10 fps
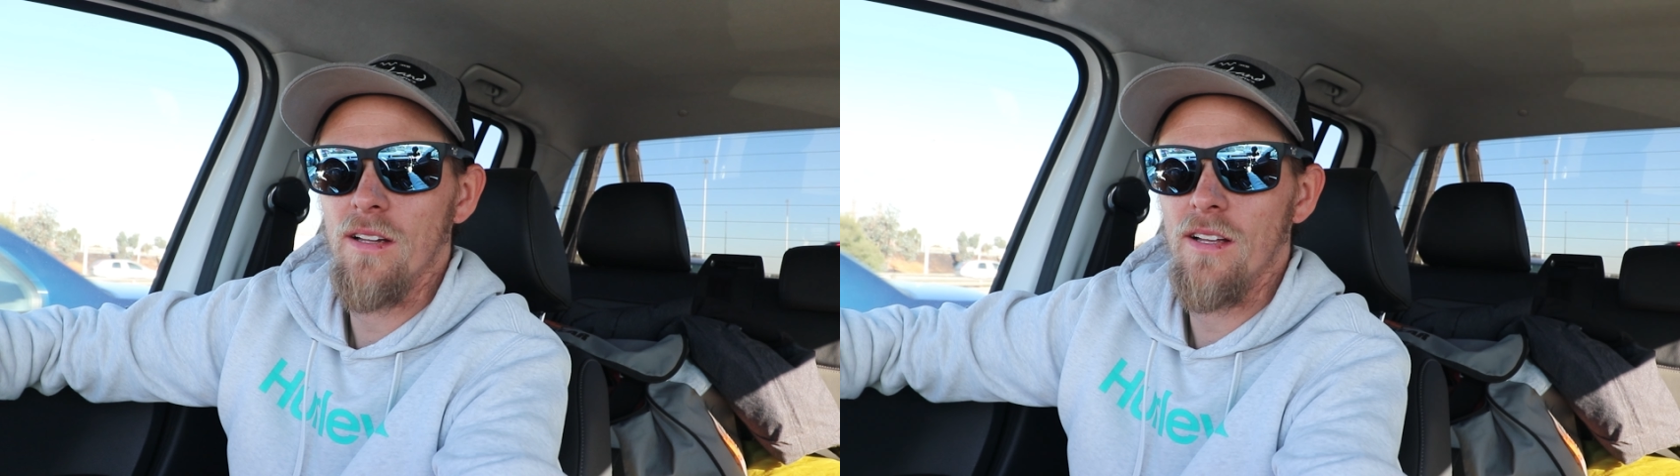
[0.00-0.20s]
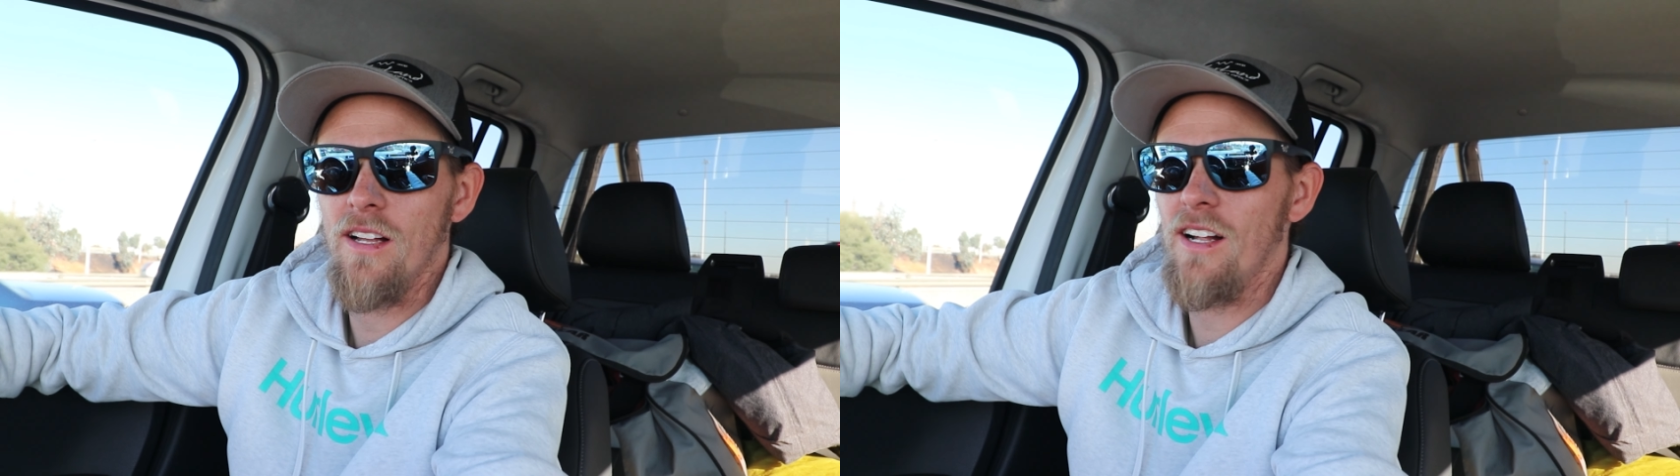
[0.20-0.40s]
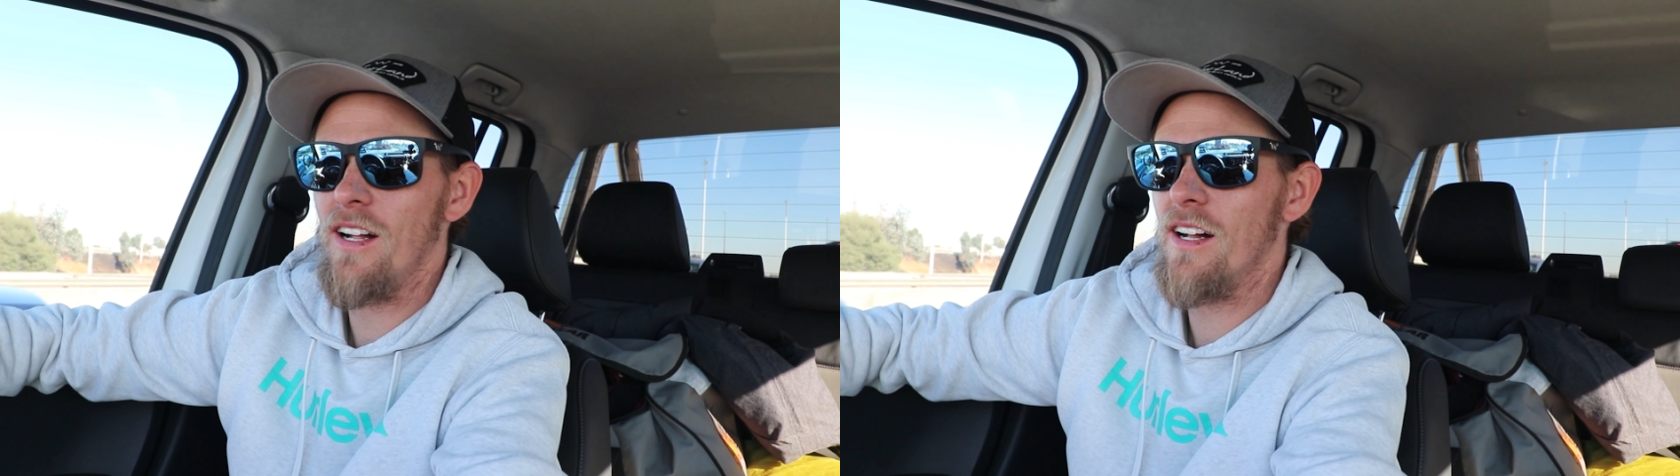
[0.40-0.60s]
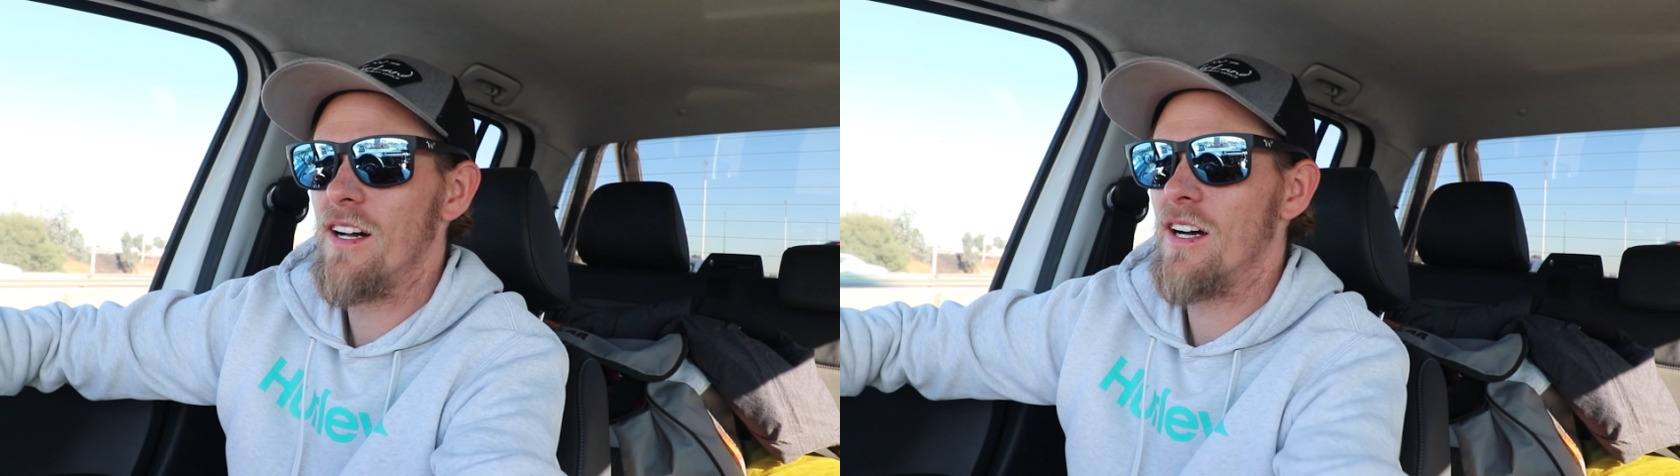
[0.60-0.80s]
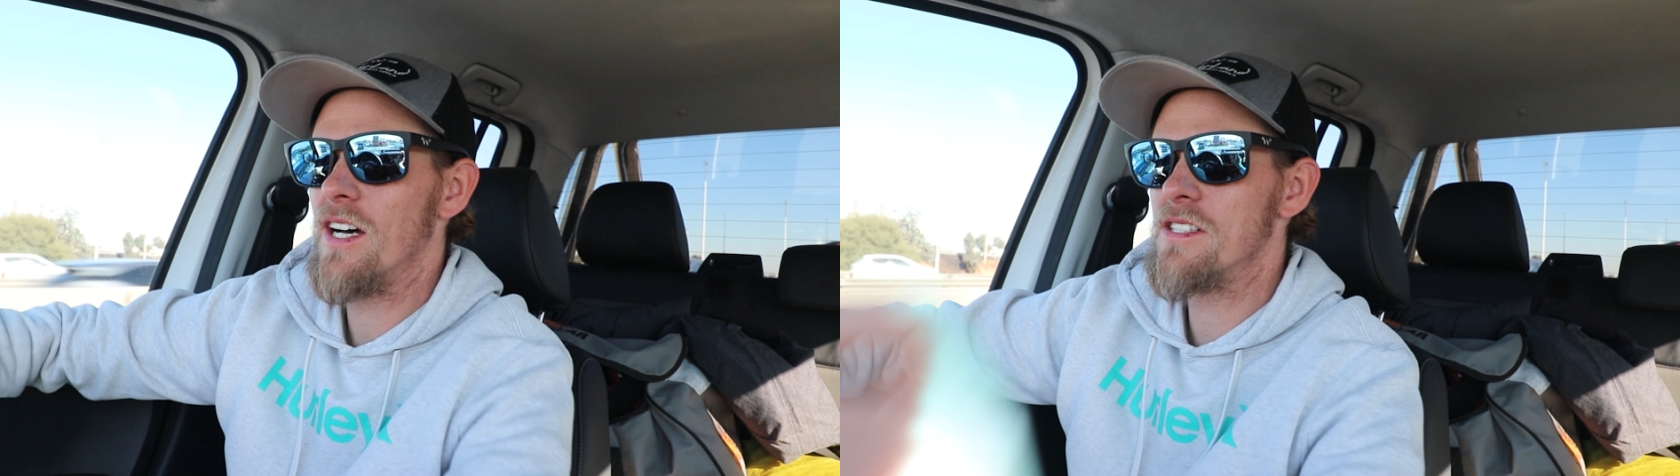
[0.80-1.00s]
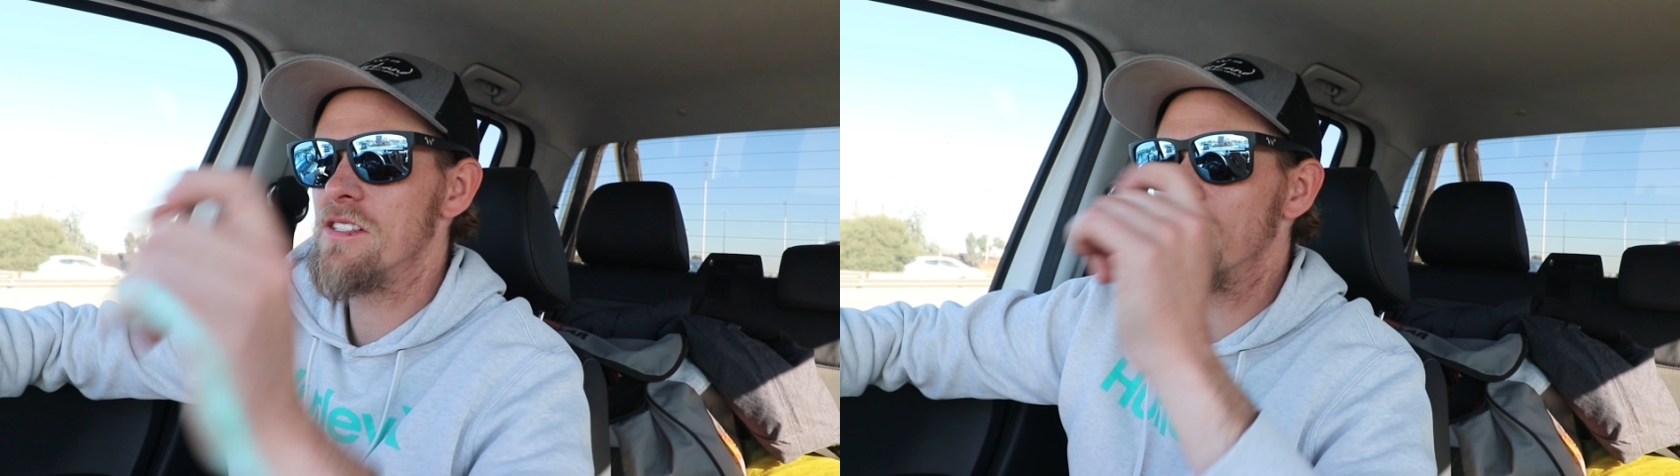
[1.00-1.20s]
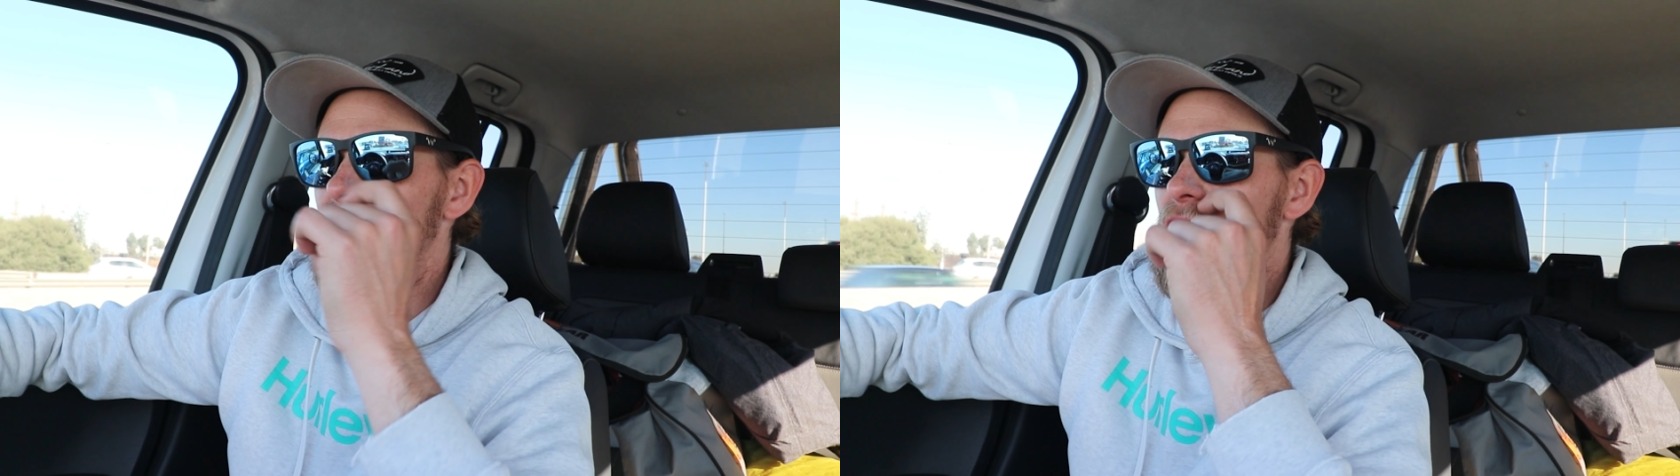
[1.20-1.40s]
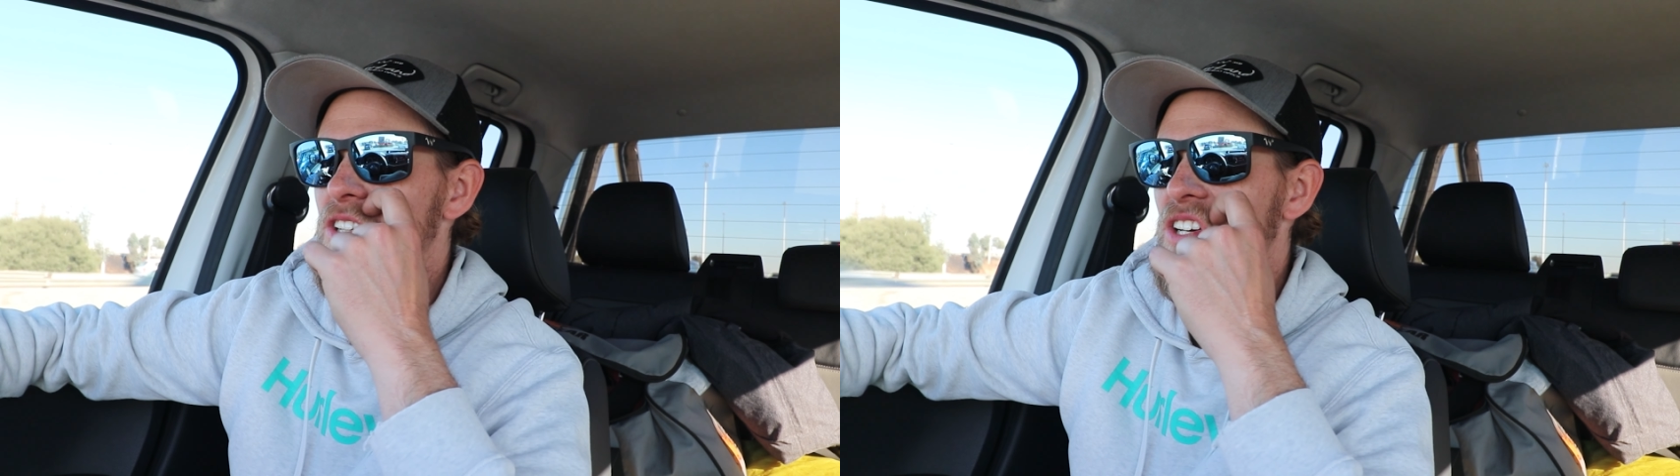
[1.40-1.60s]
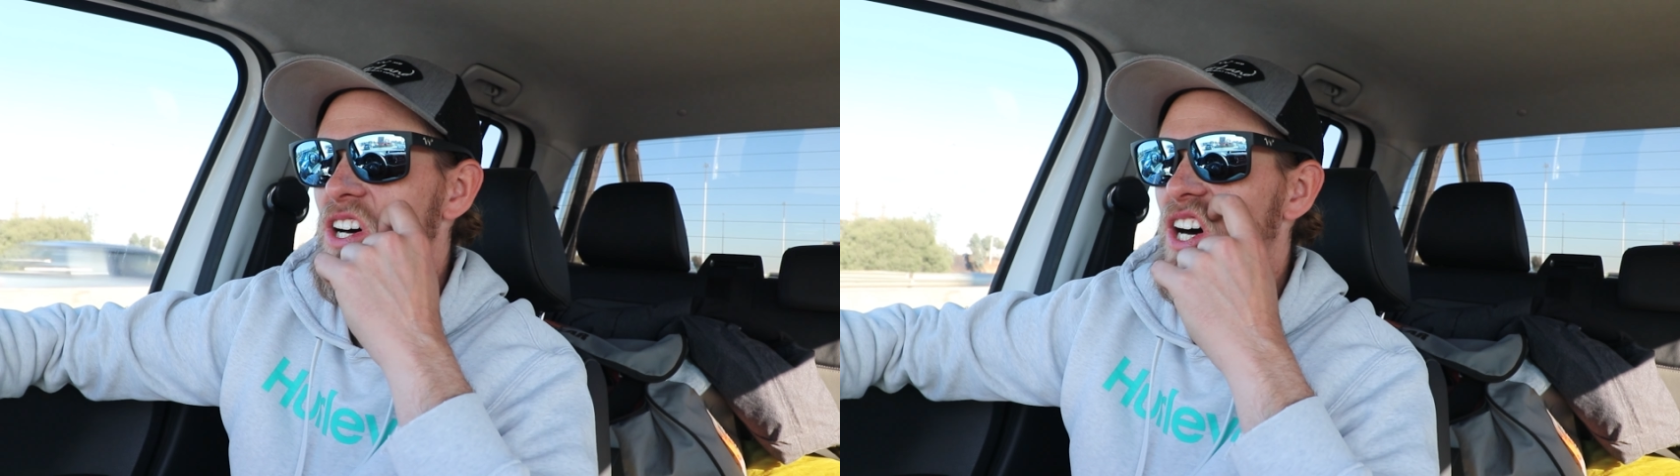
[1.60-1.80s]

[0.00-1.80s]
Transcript: How's it, man? How's it, Steven?